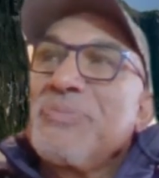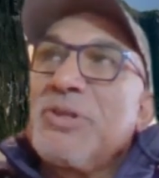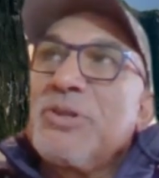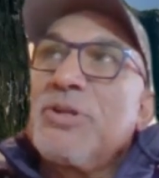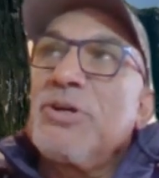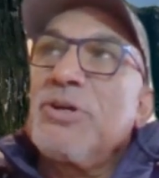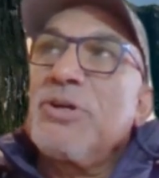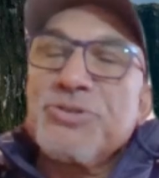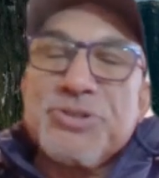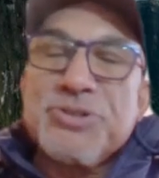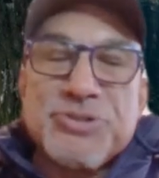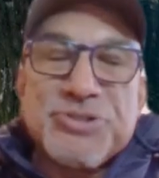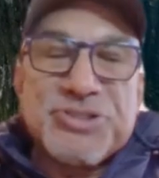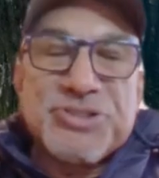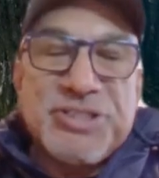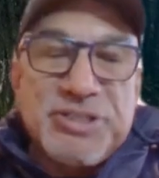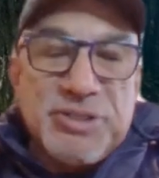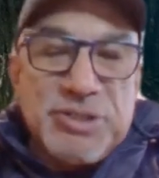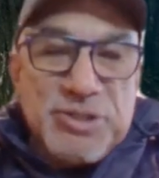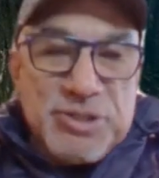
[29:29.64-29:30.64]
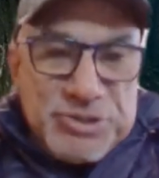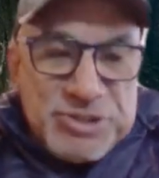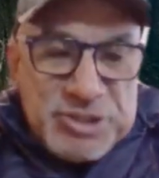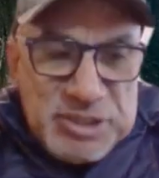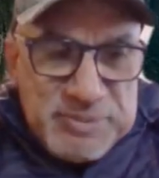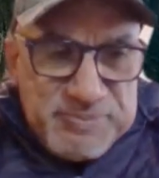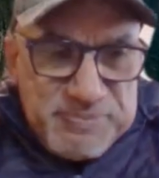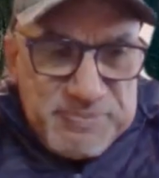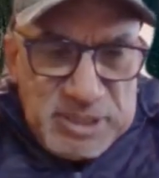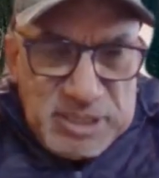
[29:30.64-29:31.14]
there's a there's
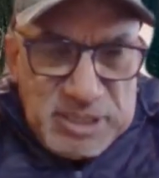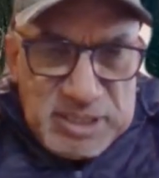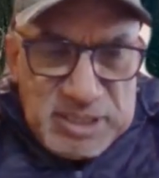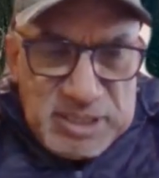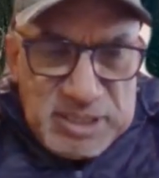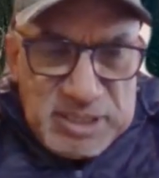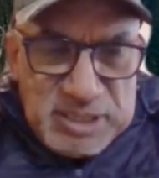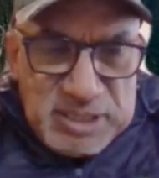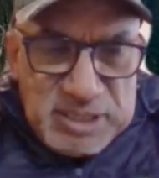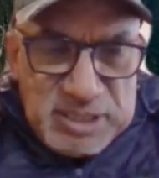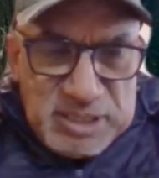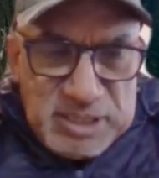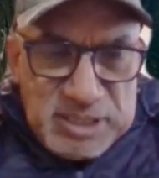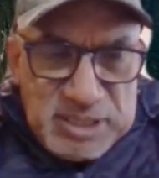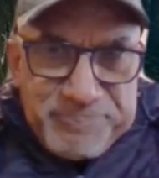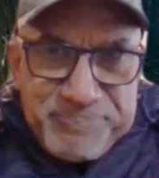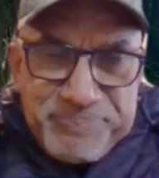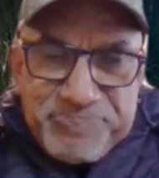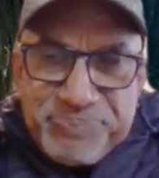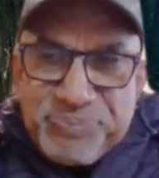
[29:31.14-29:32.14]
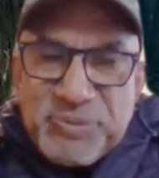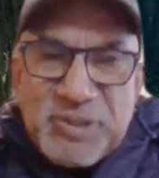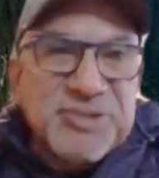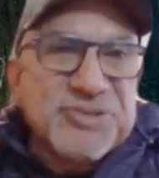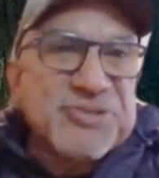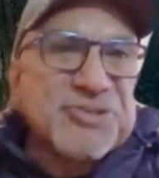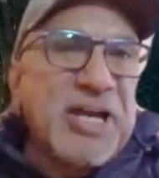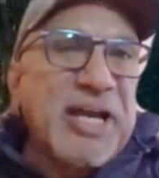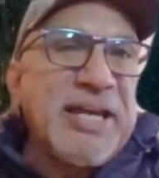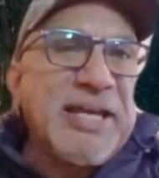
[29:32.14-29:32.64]
a, um, a
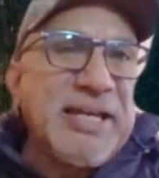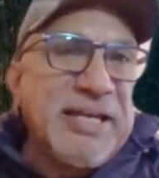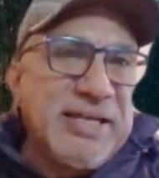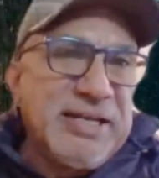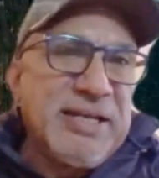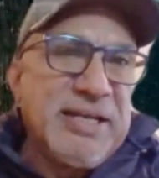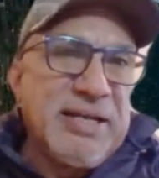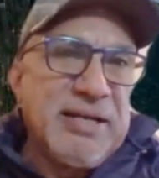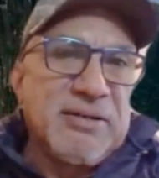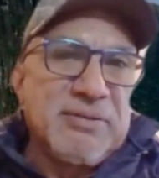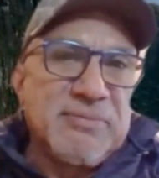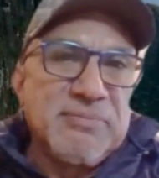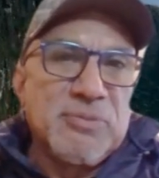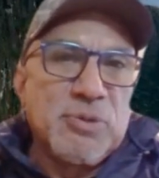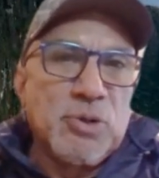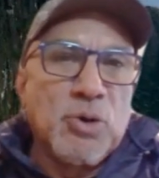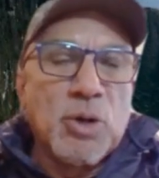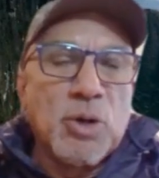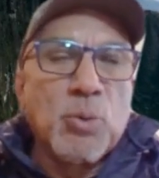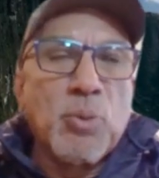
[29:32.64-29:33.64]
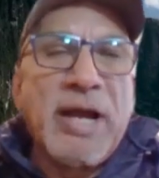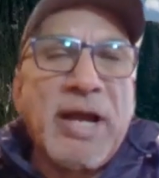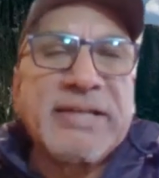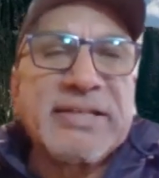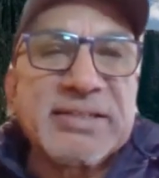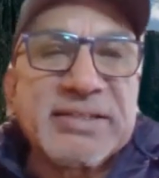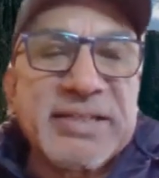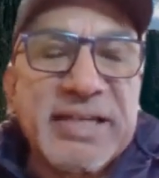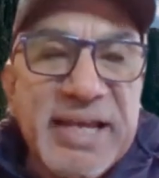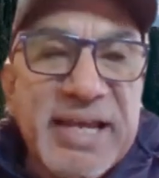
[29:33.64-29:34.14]
saying here or a way
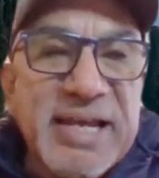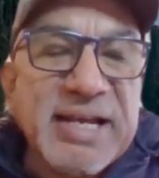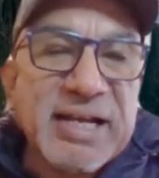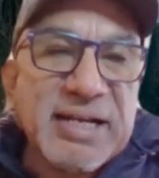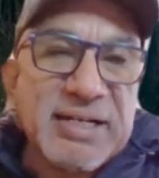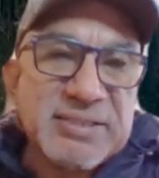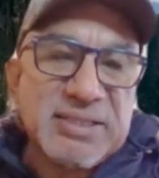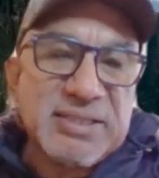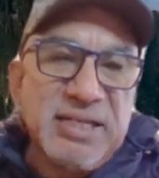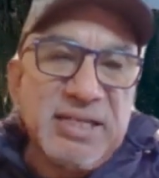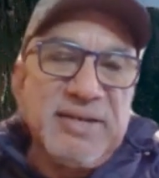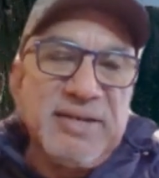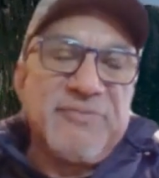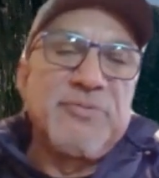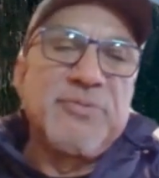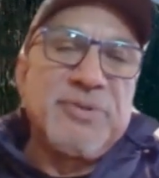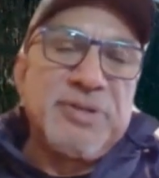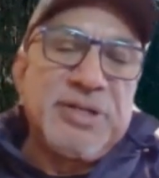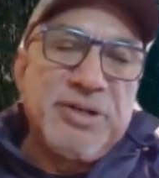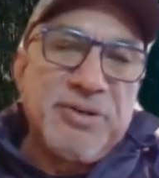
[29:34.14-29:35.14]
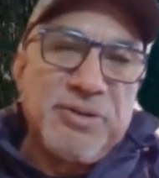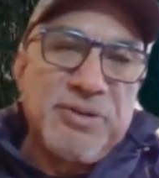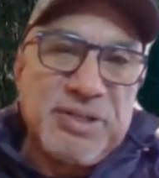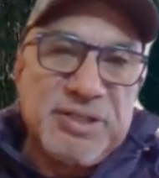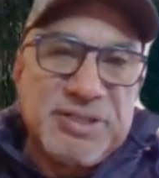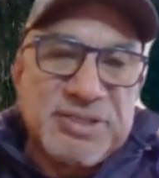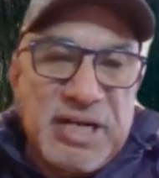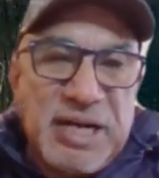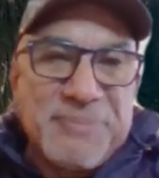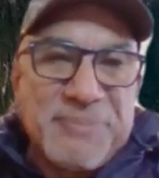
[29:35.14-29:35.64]
that the Incas lived during
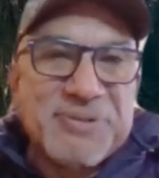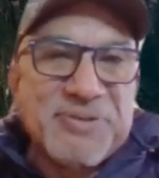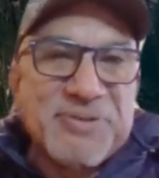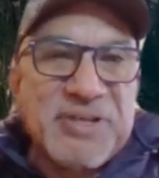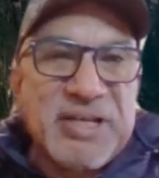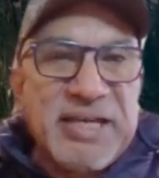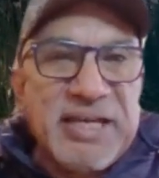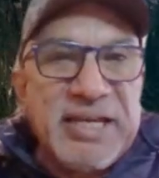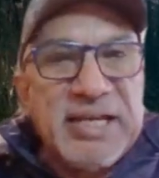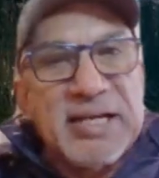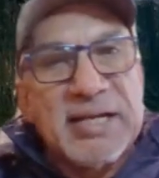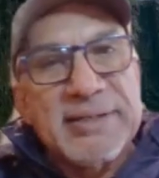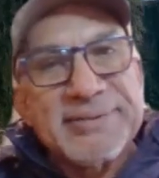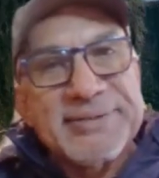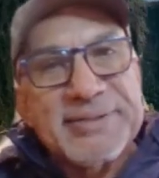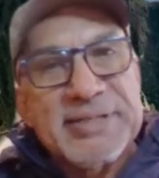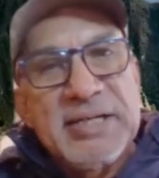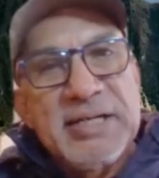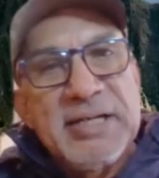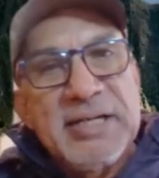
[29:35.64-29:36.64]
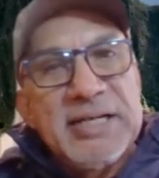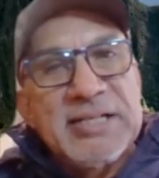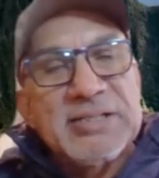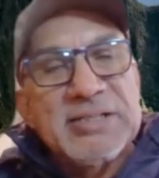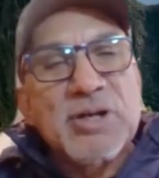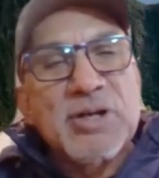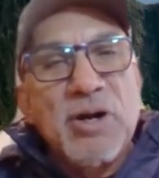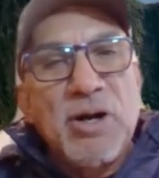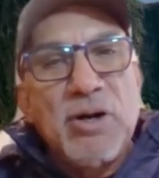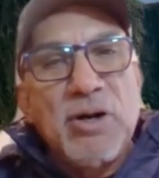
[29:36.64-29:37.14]
the times of the Incas. It's
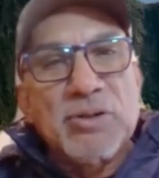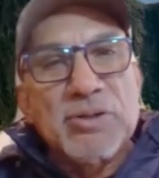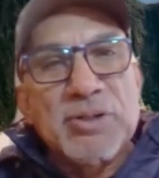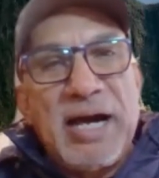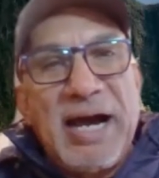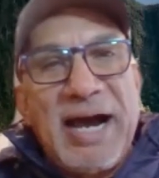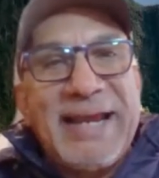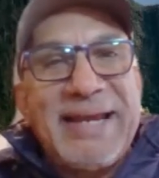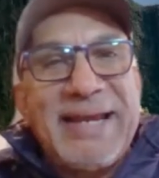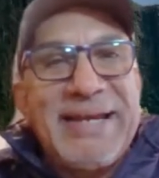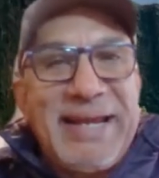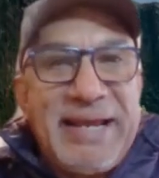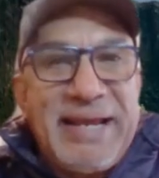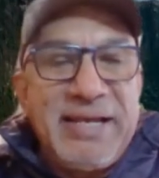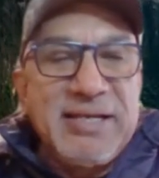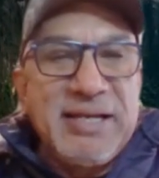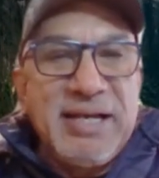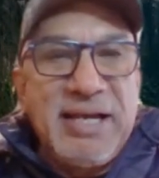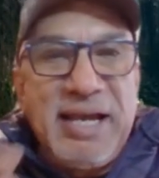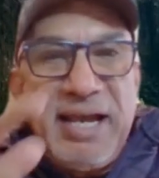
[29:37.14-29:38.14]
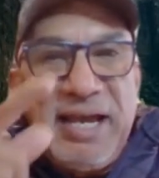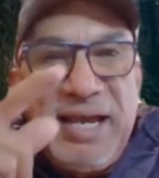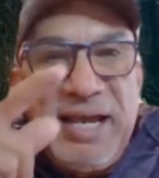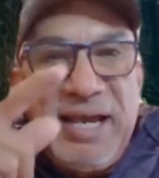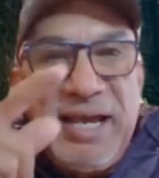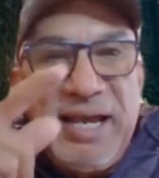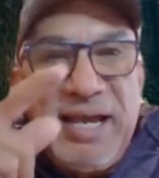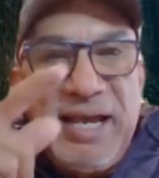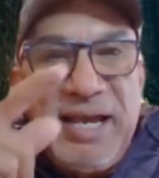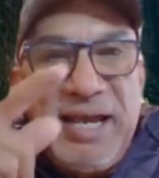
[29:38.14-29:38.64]
called Ayni,
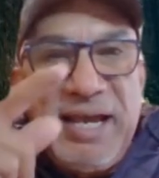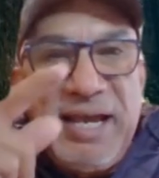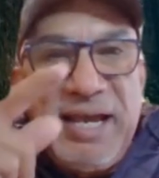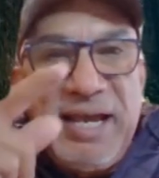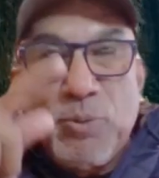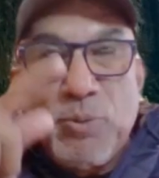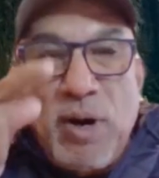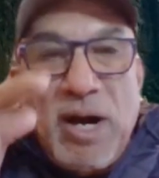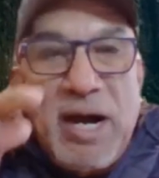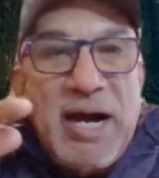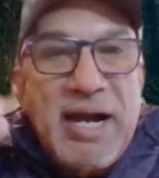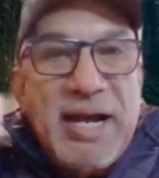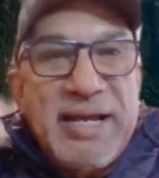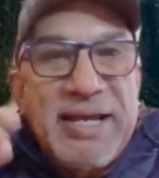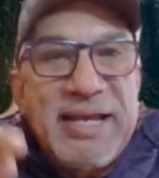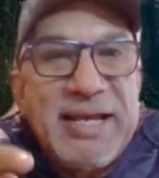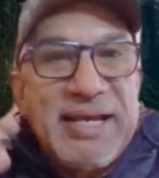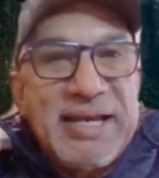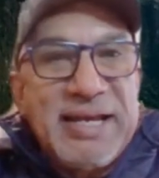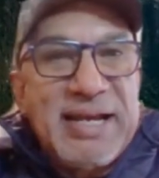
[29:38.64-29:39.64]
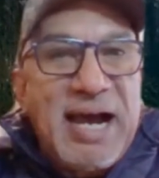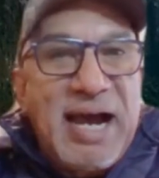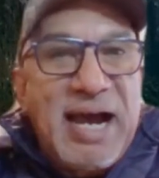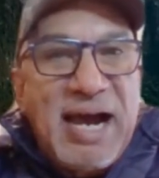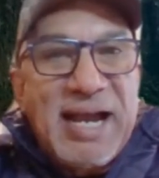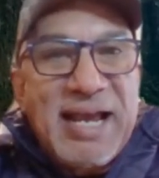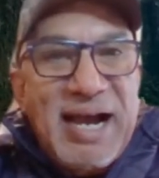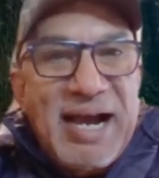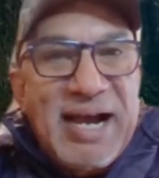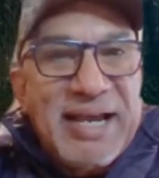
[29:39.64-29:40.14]
A A Y N
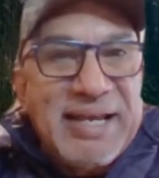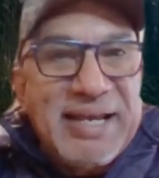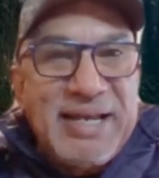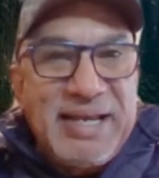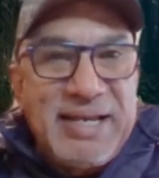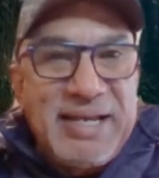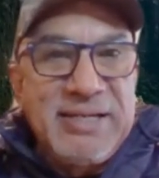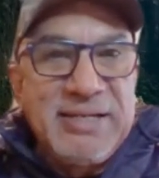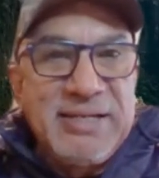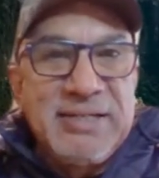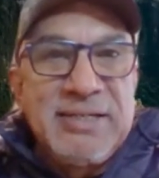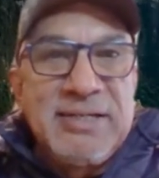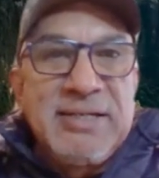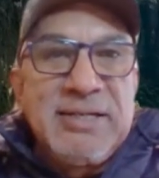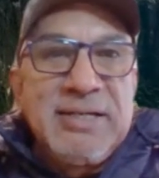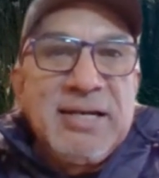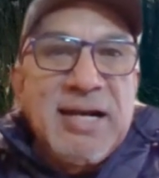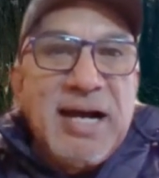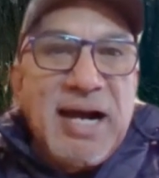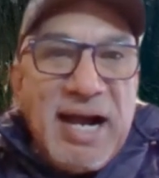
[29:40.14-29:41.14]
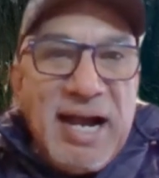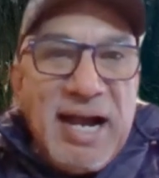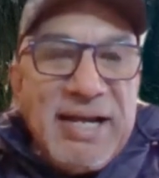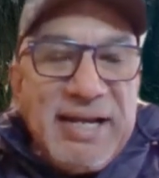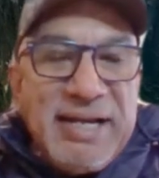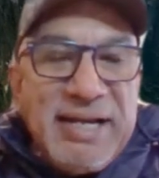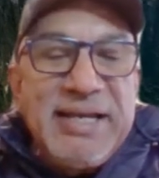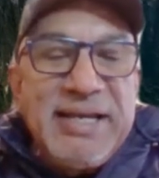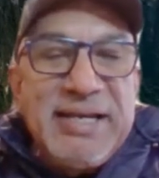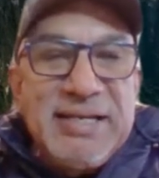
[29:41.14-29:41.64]
I, Ayni.
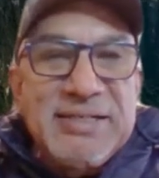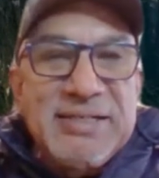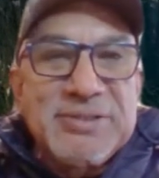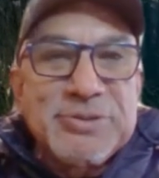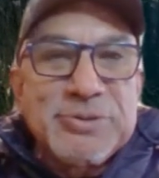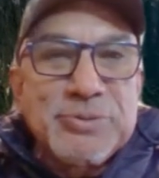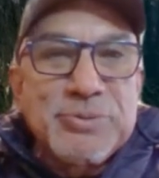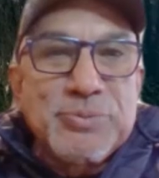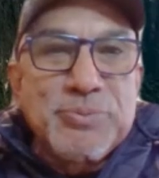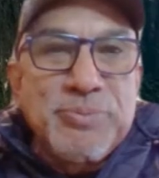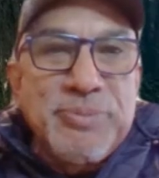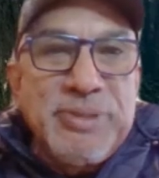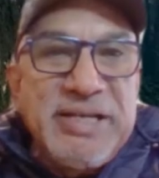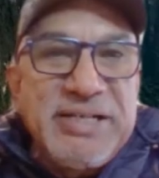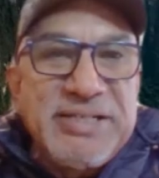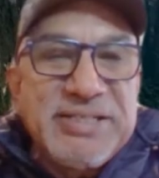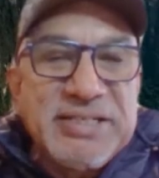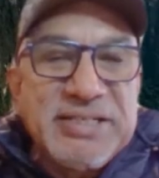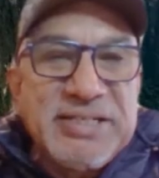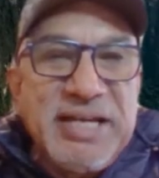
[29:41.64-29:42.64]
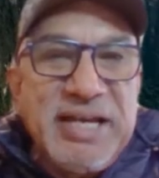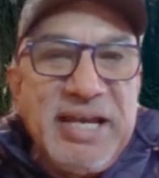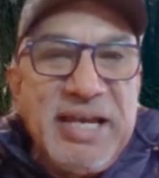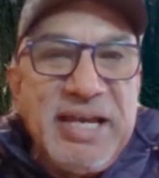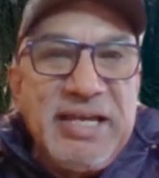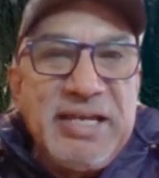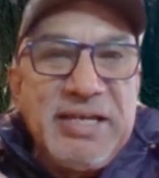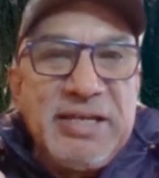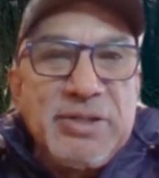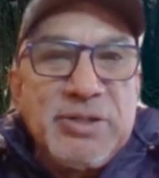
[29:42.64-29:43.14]
Ayni is me
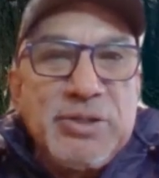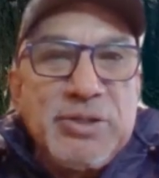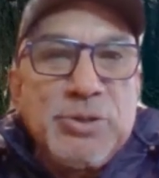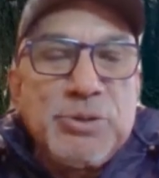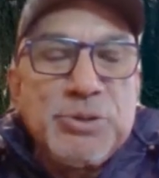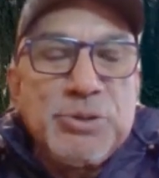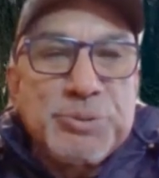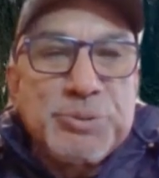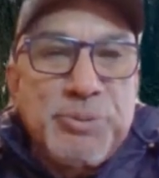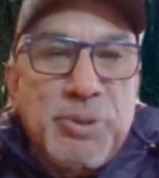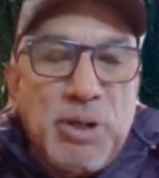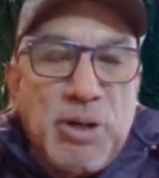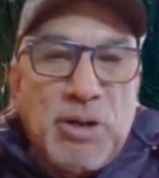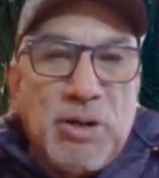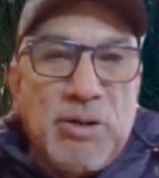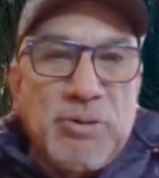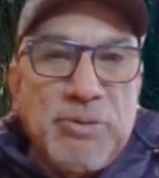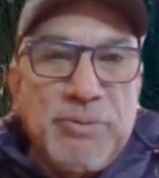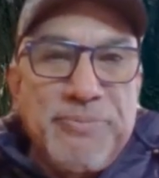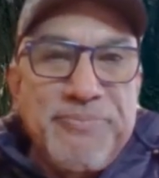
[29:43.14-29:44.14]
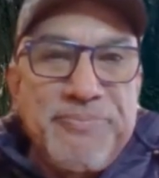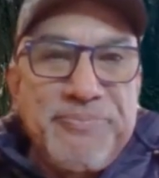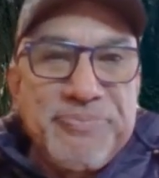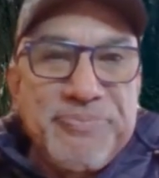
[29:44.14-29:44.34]
today, you tomorrow.